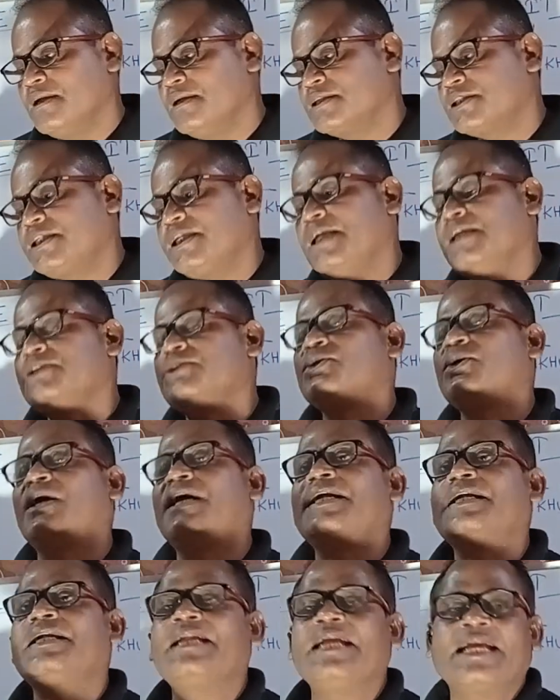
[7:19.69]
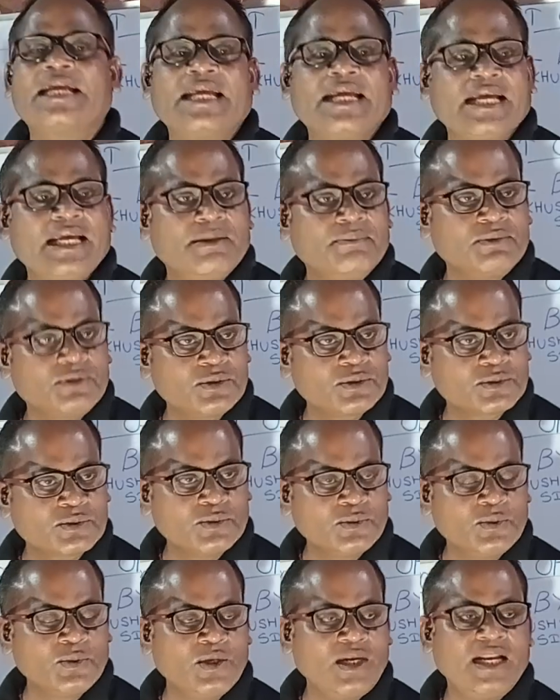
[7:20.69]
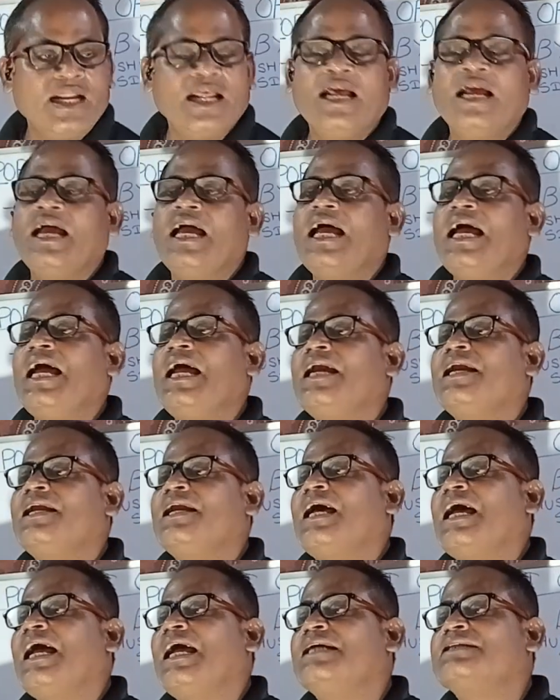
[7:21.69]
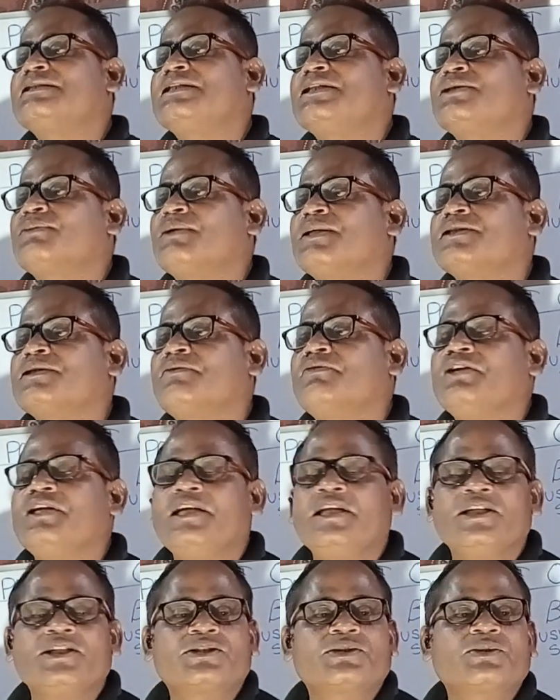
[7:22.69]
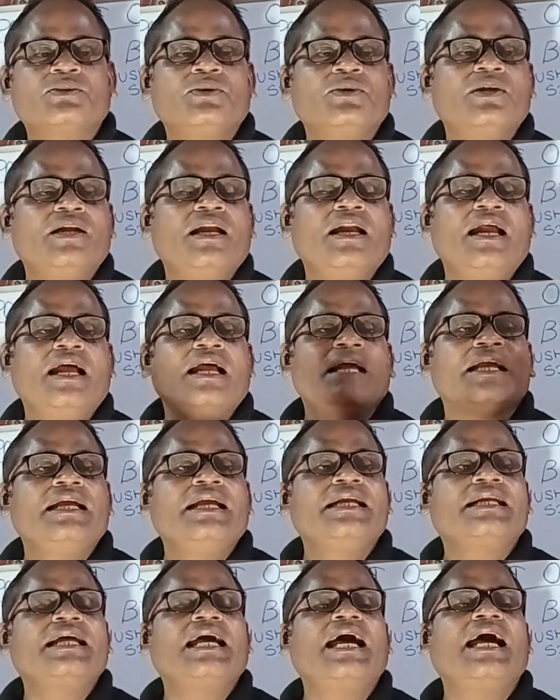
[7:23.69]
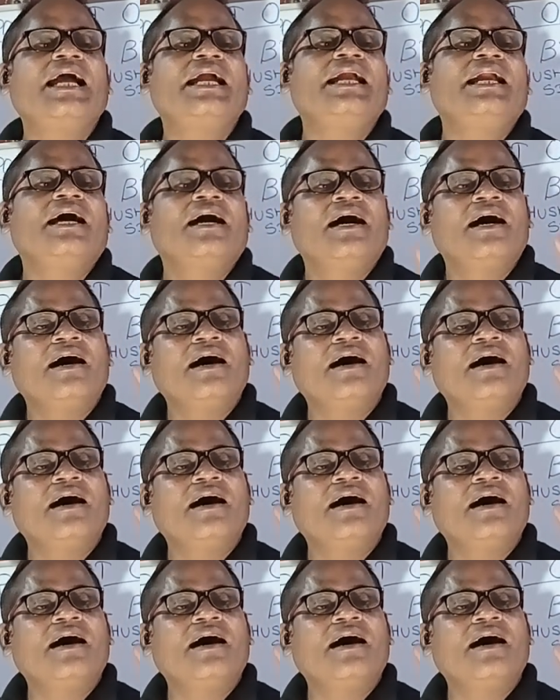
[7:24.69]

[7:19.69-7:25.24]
She enjoyed taking him to school, and as it was a village school, there